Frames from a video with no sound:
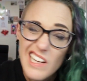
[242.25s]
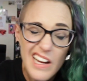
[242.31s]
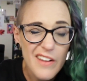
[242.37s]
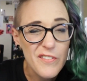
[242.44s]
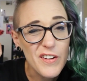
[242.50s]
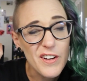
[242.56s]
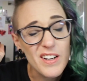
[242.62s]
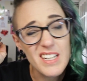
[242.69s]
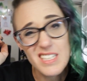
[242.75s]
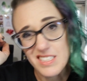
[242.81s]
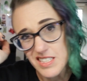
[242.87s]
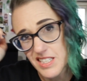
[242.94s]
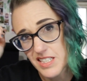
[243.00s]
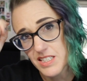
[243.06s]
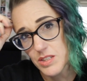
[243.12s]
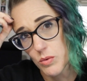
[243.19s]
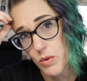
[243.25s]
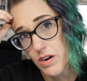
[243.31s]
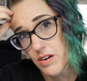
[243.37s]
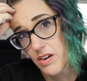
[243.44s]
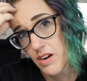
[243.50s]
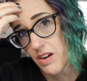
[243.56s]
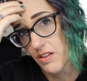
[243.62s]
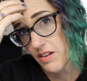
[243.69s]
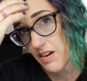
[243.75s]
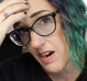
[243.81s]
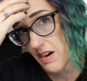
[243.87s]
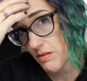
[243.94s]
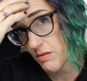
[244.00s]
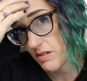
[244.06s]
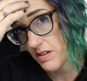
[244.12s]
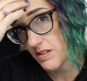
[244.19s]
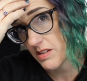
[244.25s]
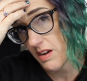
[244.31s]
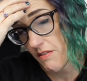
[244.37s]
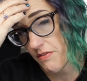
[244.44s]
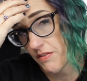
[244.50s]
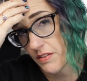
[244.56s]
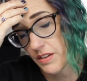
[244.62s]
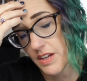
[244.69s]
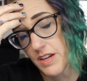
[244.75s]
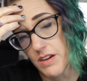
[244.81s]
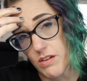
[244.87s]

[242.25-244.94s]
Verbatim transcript: If you're gonna stick to watercolor, I would definitely